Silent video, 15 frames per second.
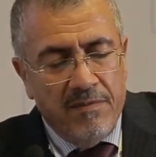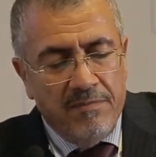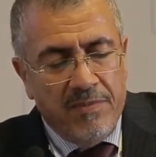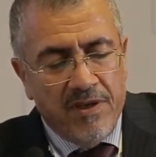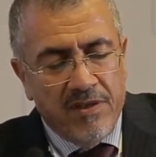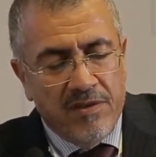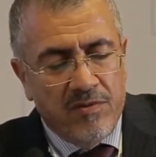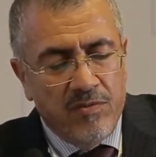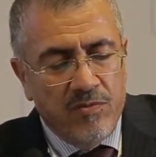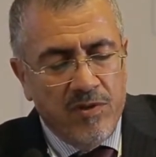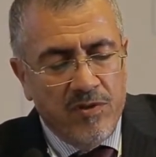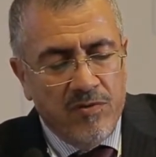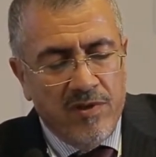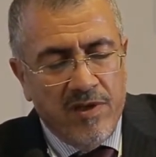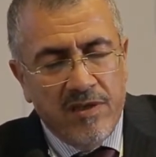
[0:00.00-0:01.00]
But
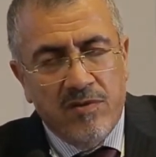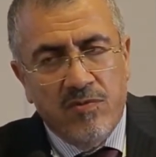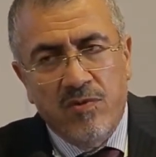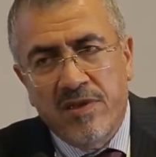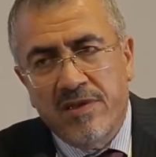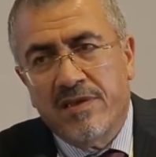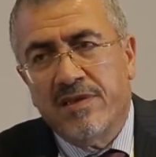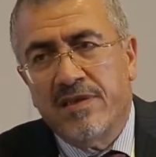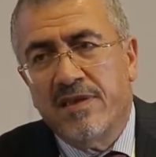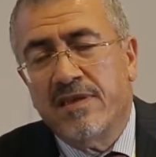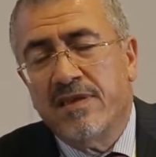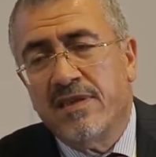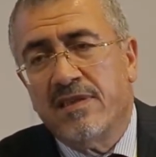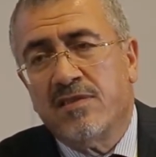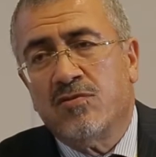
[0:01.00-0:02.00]
we do not want
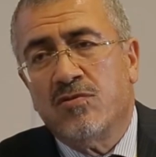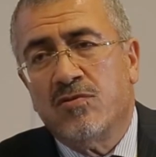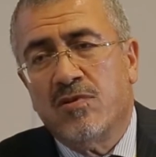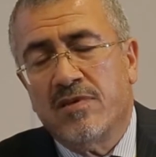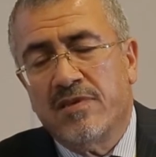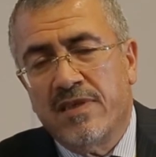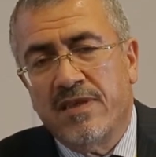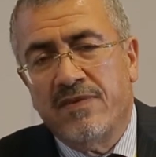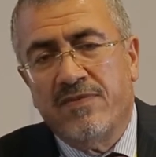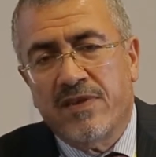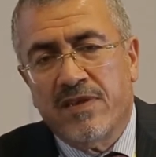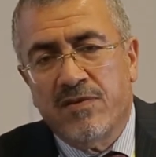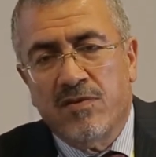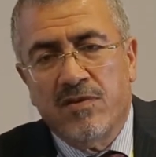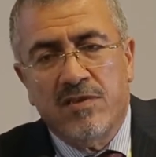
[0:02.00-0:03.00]
really to
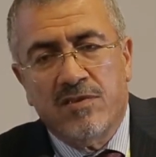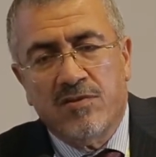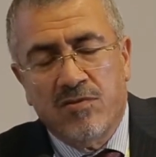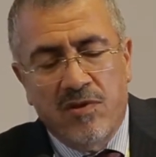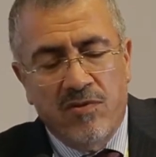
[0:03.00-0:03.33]
deliver knowledge